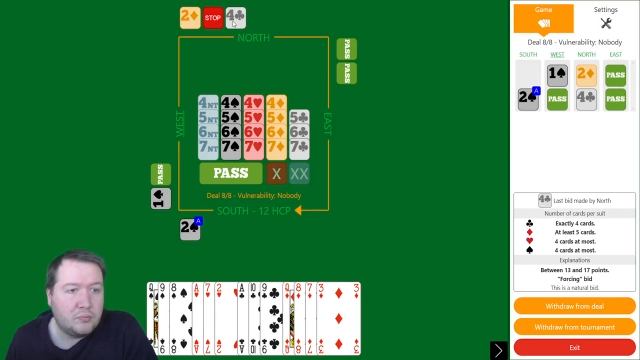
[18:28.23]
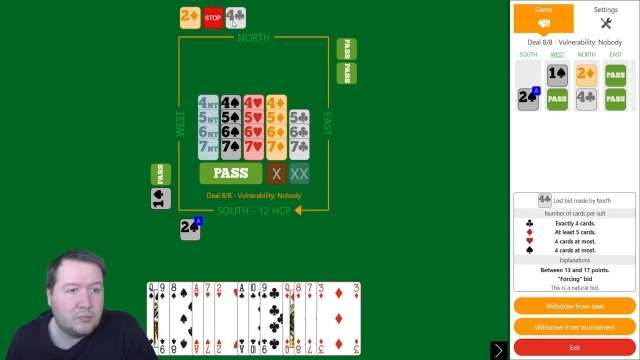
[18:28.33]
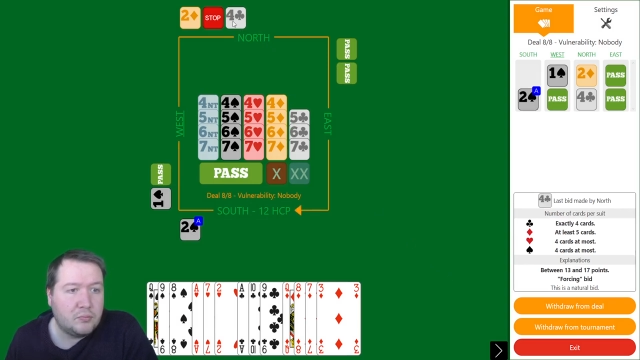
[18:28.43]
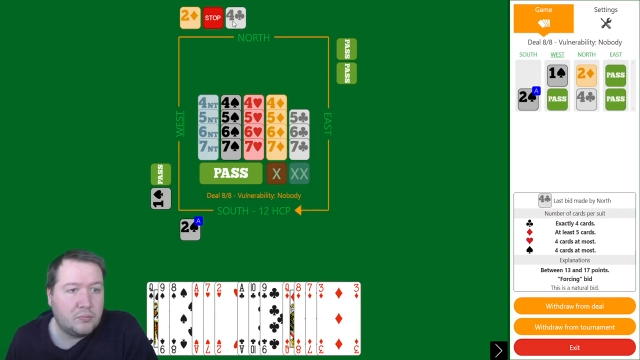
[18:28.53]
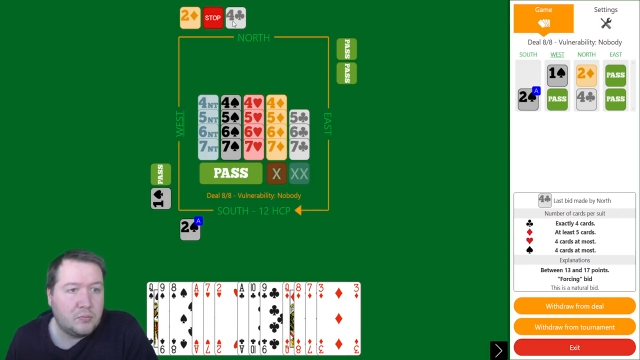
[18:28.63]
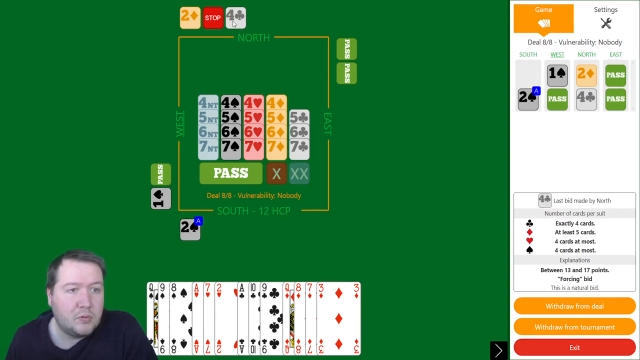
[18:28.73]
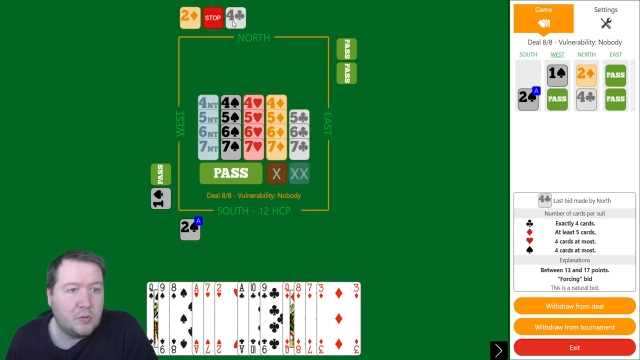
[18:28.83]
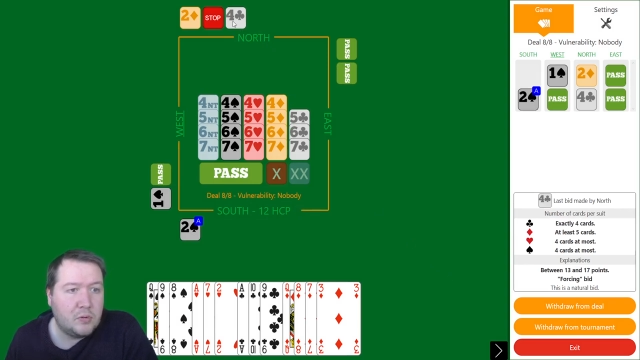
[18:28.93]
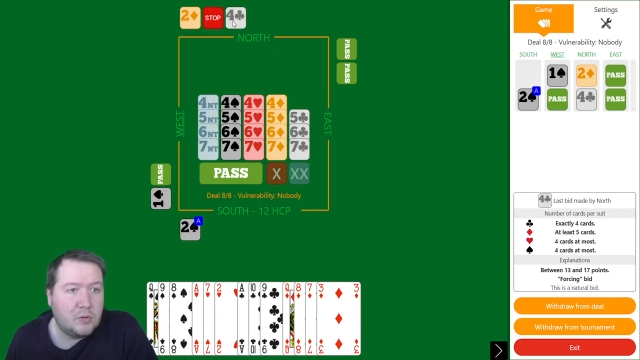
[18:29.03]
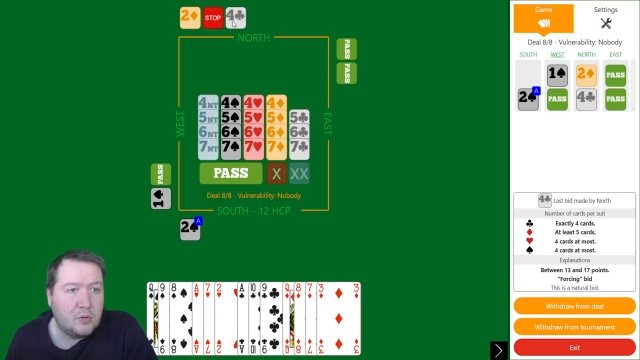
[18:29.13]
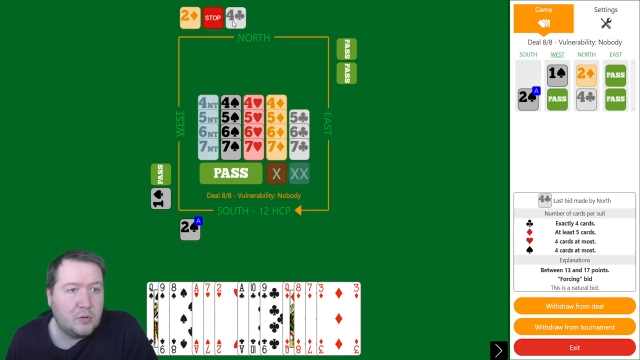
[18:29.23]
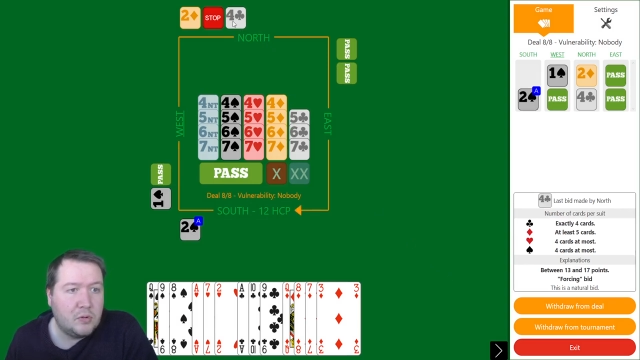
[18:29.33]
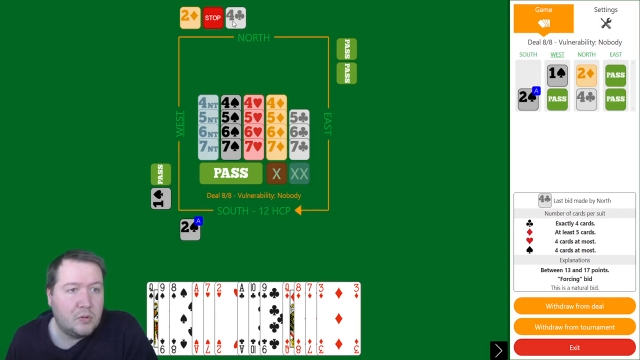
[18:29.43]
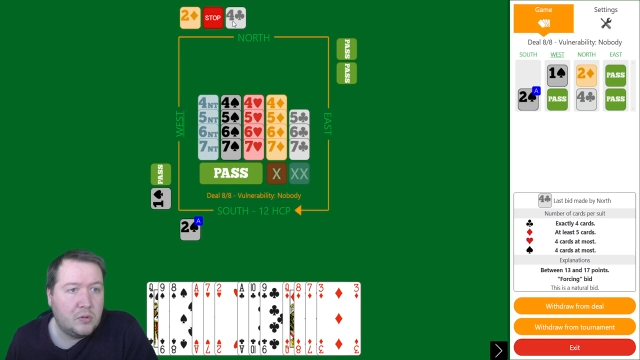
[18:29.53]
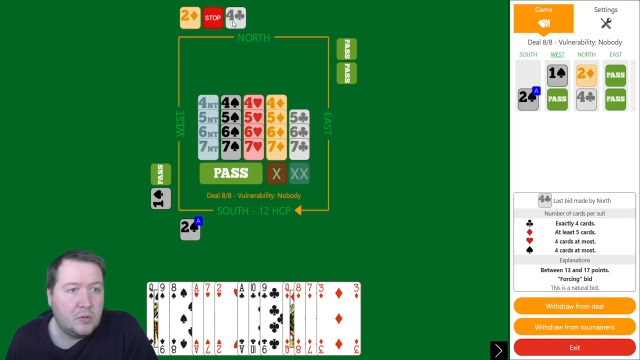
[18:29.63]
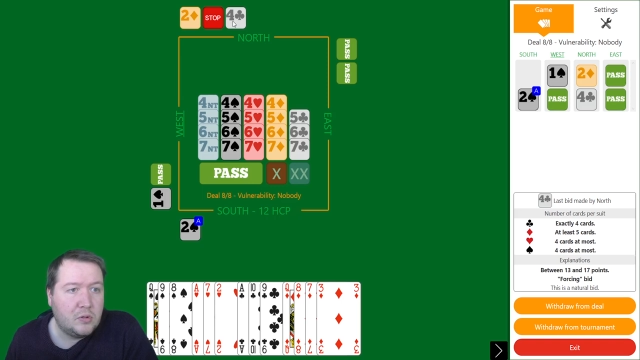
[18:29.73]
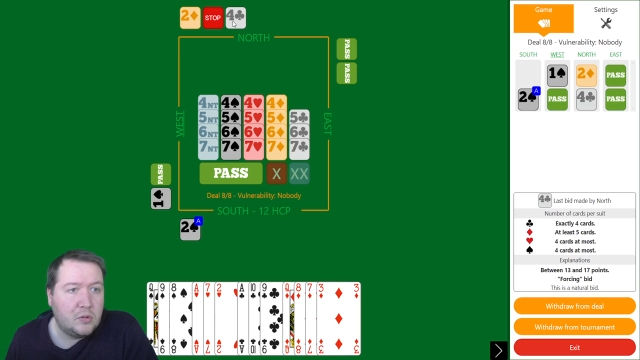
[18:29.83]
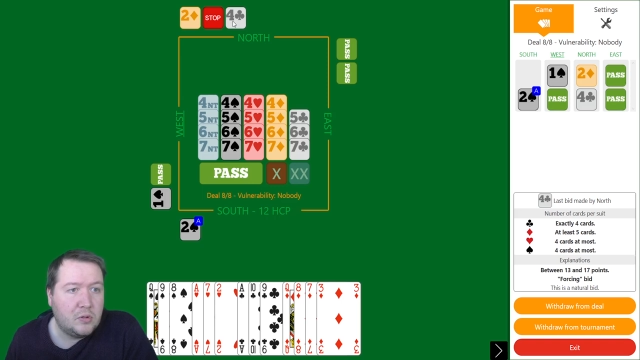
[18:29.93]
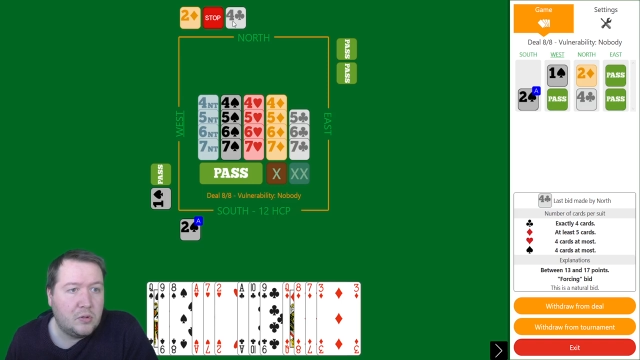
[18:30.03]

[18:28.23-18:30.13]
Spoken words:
Nothing is said.